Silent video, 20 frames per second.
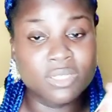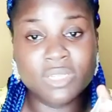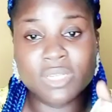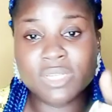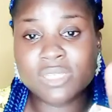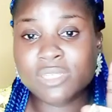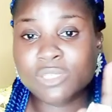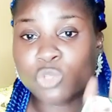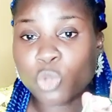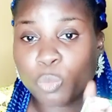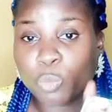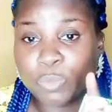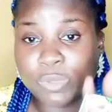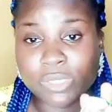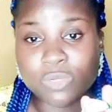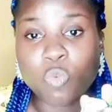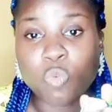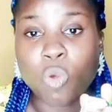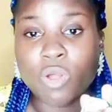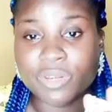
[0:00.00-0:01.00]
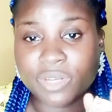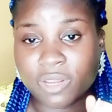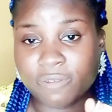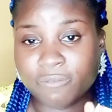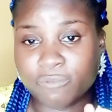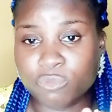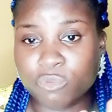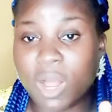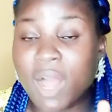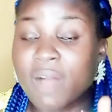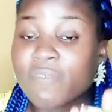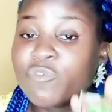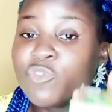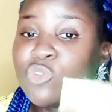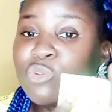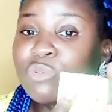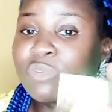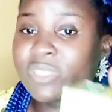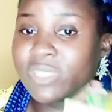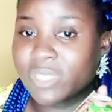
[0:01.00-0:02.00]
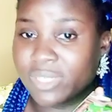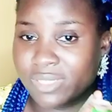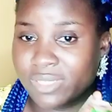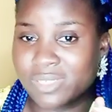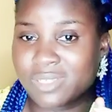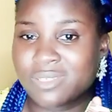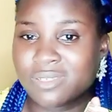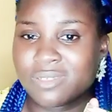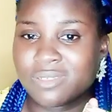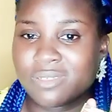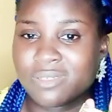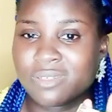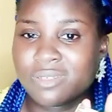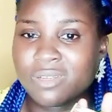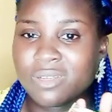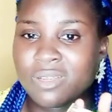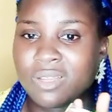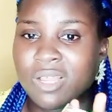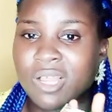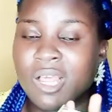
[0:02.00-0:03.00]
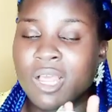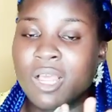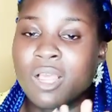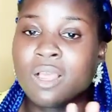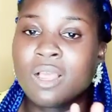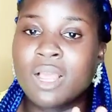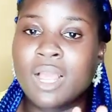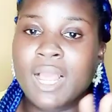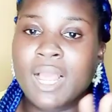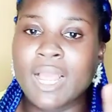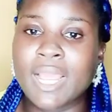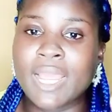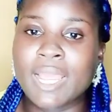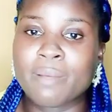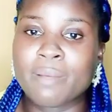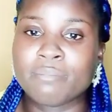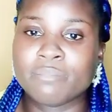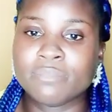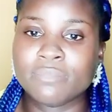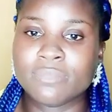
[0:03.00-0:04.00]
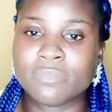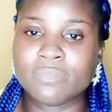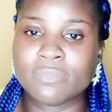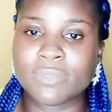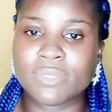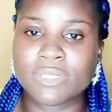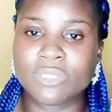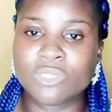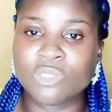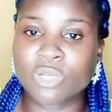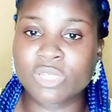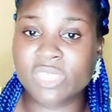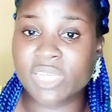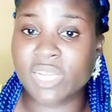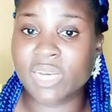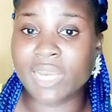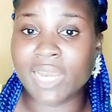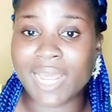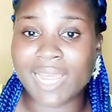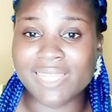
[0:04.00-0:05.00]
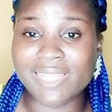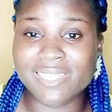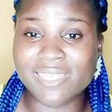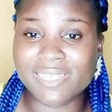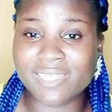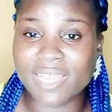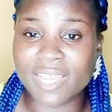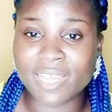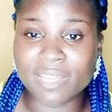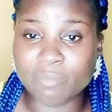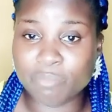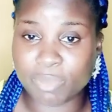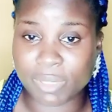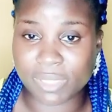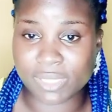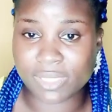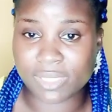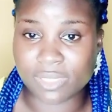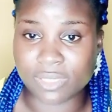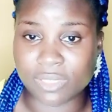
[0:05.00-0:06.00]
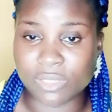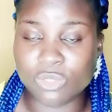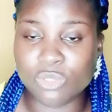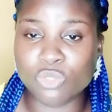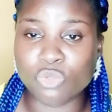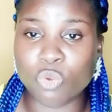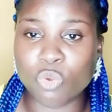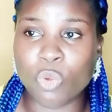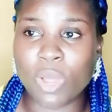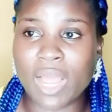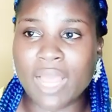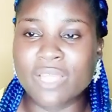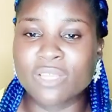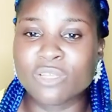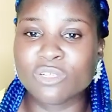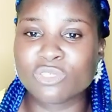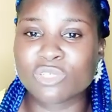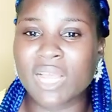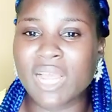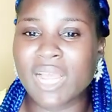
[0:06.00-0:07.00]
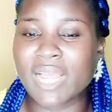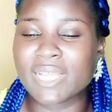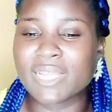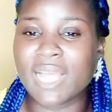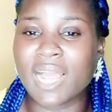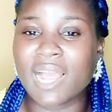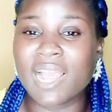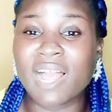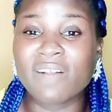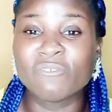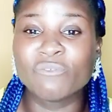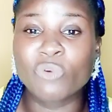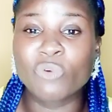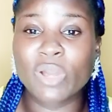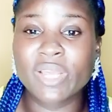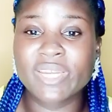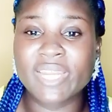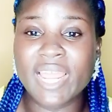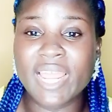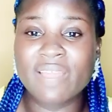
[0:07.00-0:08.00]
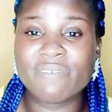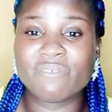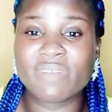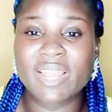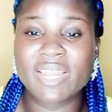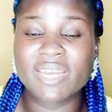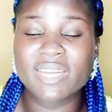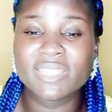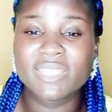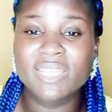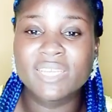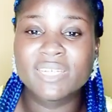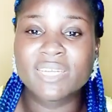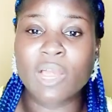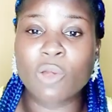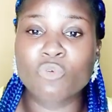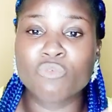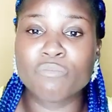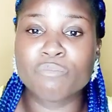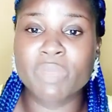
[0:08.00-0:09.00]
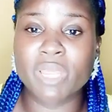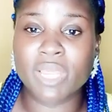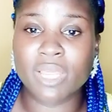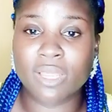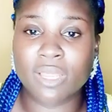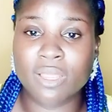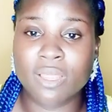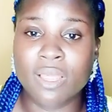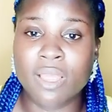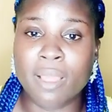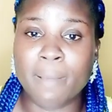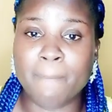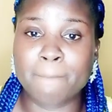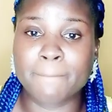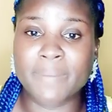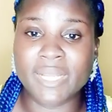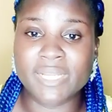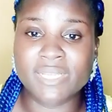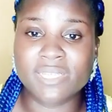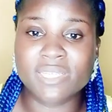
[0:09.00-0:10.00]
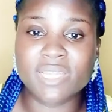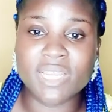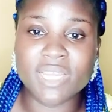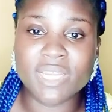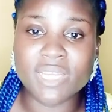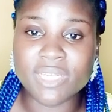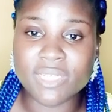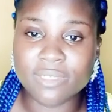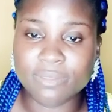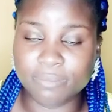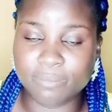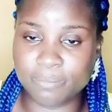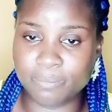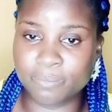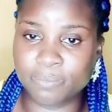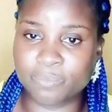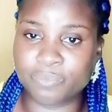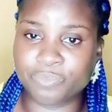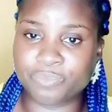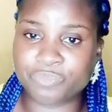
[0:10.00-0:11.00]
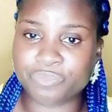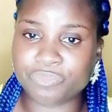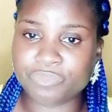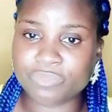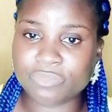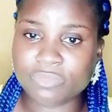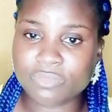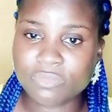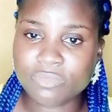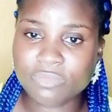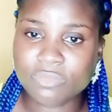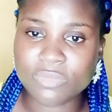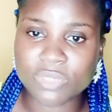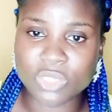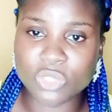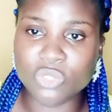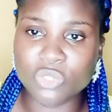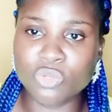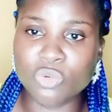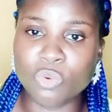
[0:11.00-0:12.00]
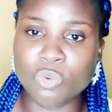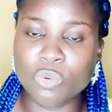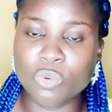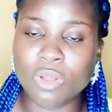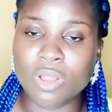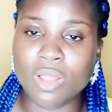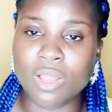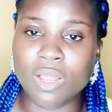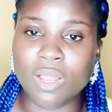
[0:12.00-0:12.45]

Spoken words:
this soap is wonderful. I've used it. I am not a light skin person, so I avoid anything that will make my skin you know,